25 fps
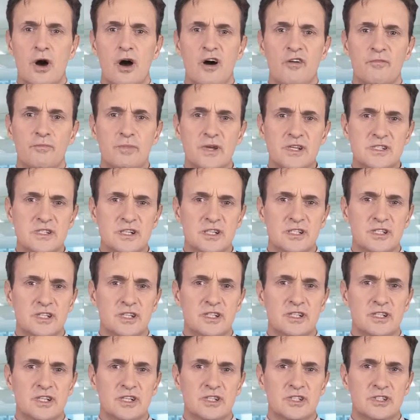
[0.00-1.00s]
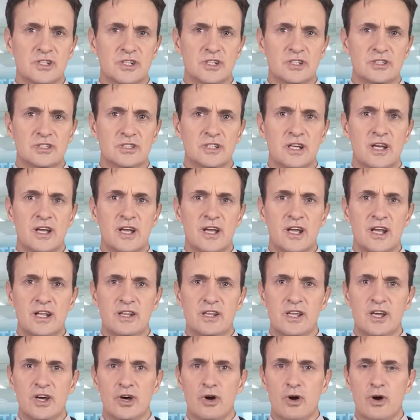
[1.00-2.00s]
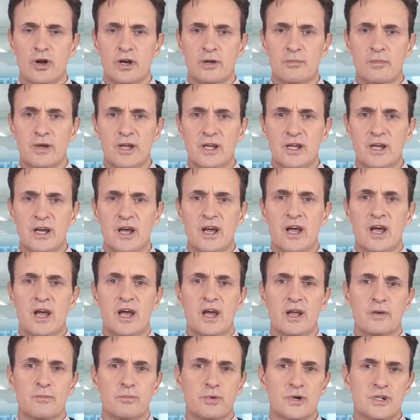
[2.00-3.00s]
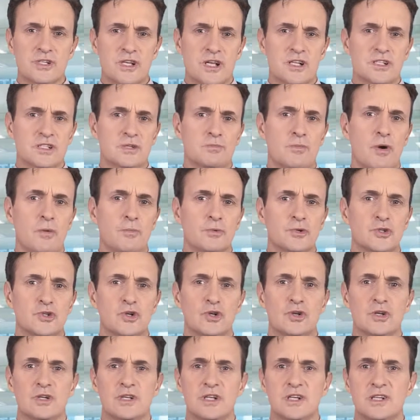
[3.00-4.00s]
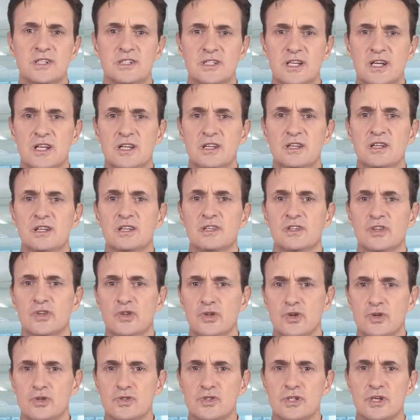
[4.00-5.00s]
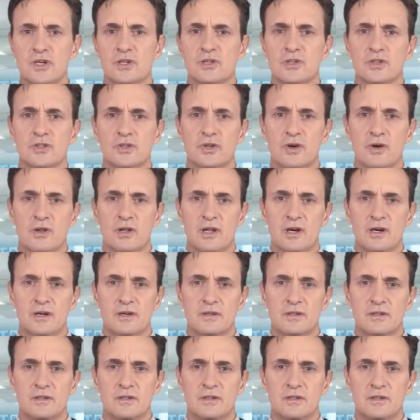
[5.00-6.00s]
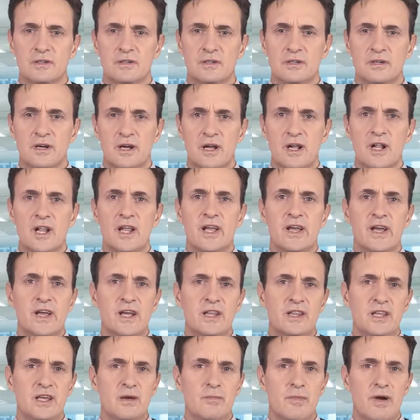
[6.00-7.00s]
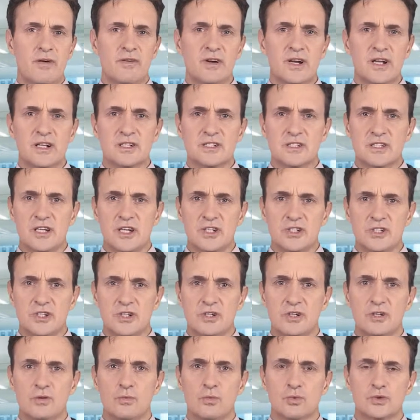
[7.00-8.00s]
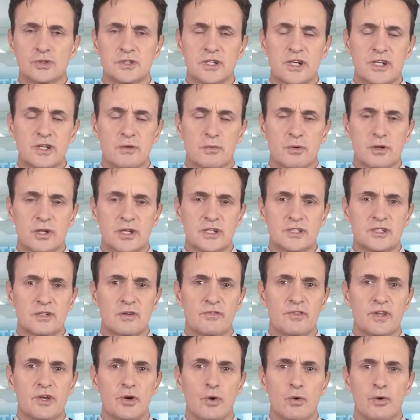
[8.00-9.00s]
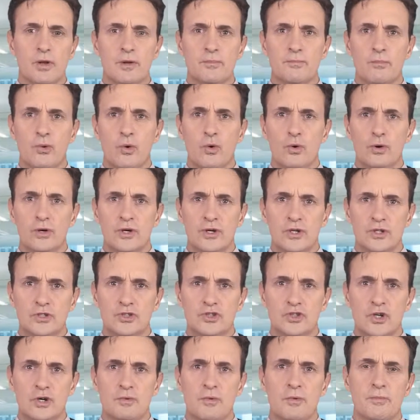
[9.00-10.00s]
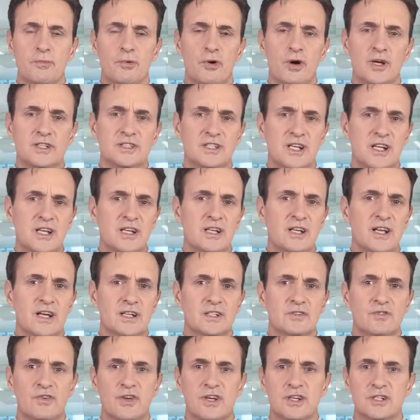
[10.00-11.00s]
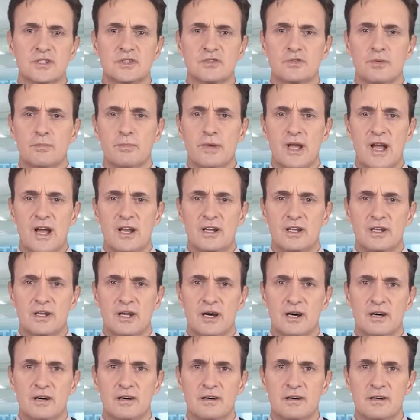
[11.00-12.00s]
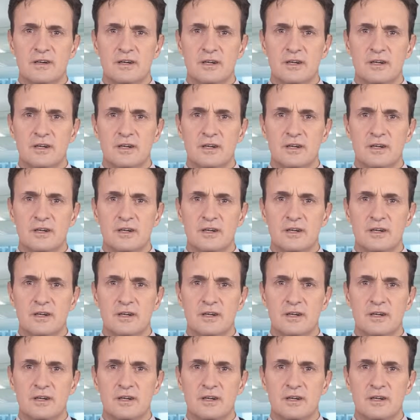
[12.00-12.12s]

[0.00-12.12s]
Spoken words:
of business conditions in the economy and present some opportunities in the New Zealand dollar. In the American session, we'll see the release of the all-important consumer price index figures from Canada.